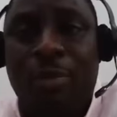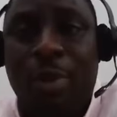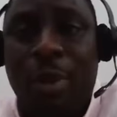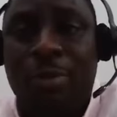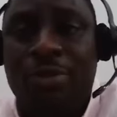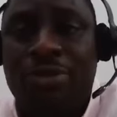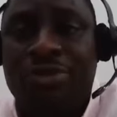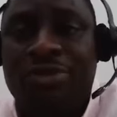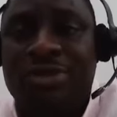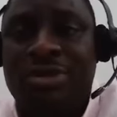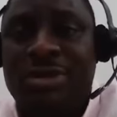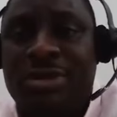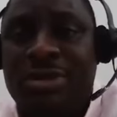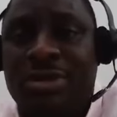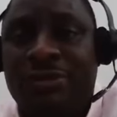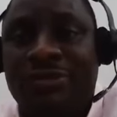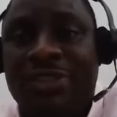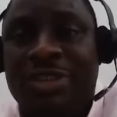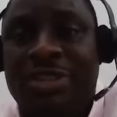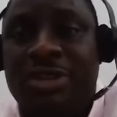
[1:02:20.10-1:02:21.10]
purpose,
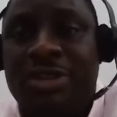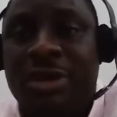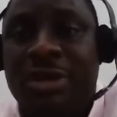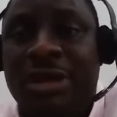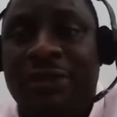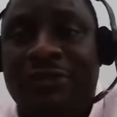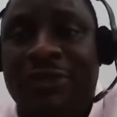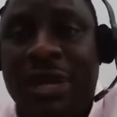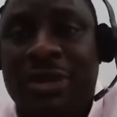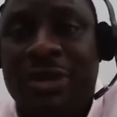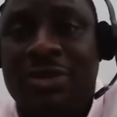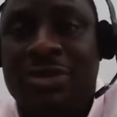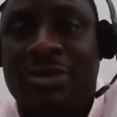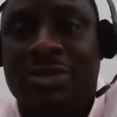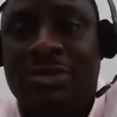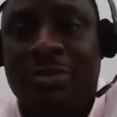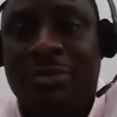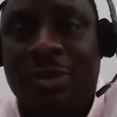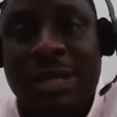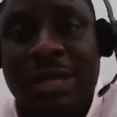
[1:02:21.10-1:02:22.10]
vision, and values.
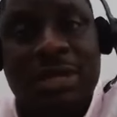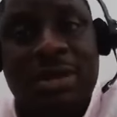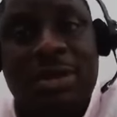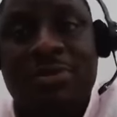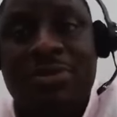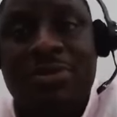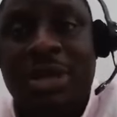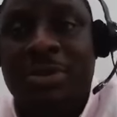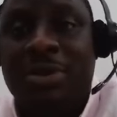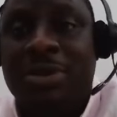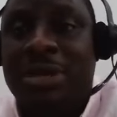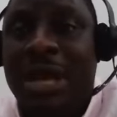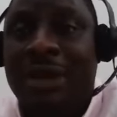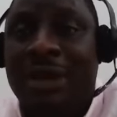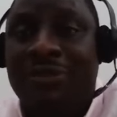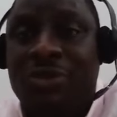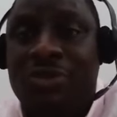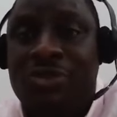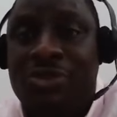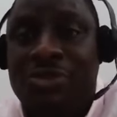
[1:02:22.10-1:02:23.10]
As a company secretary, you must
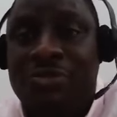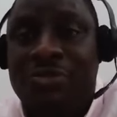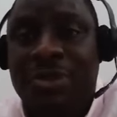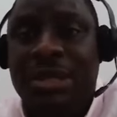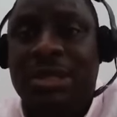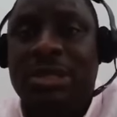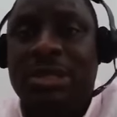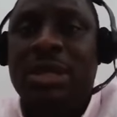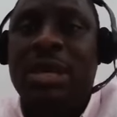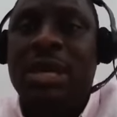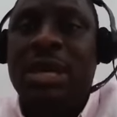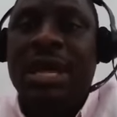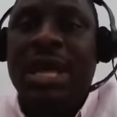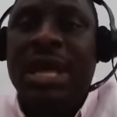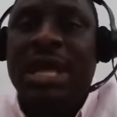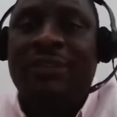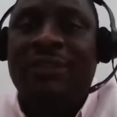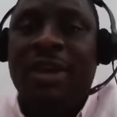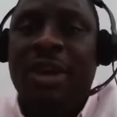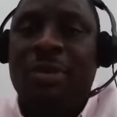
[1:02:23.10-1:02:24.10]
have those bits.
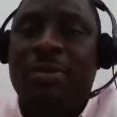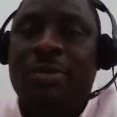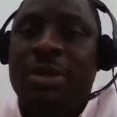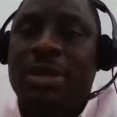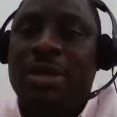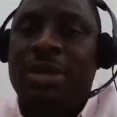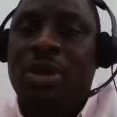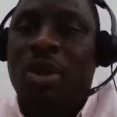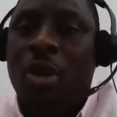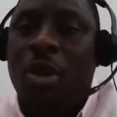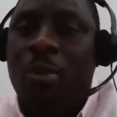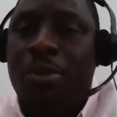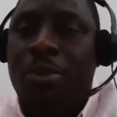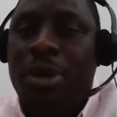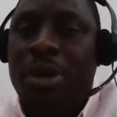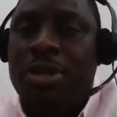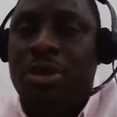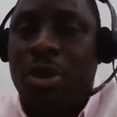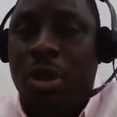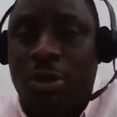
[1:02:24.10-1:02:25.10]
Developing
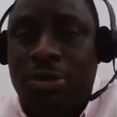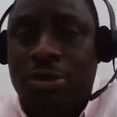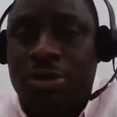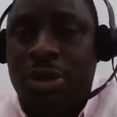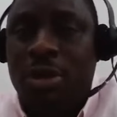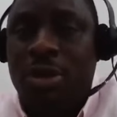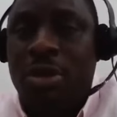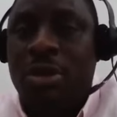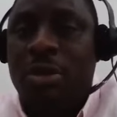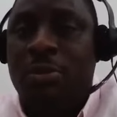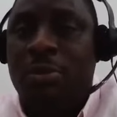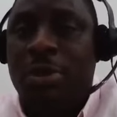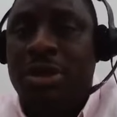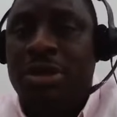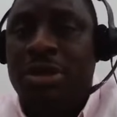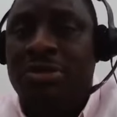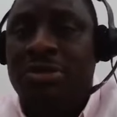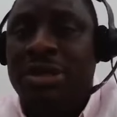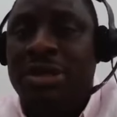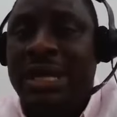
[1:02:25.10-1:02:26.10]
corporate culture,
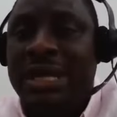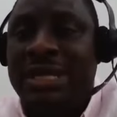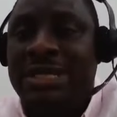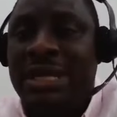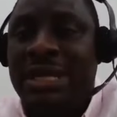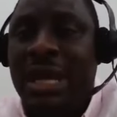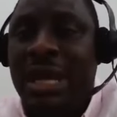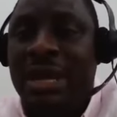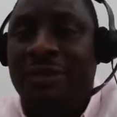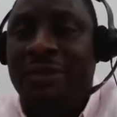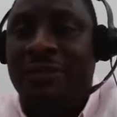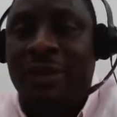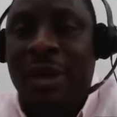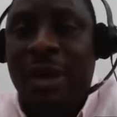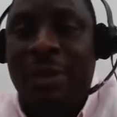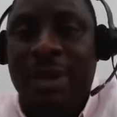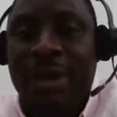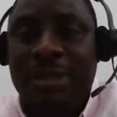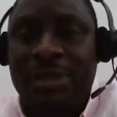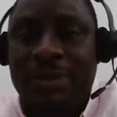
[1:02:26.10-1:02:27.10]
monitoring the external
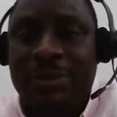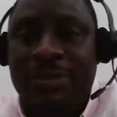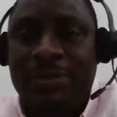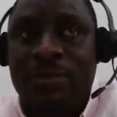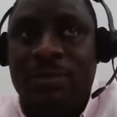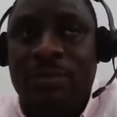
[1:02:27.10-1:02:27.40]
environment.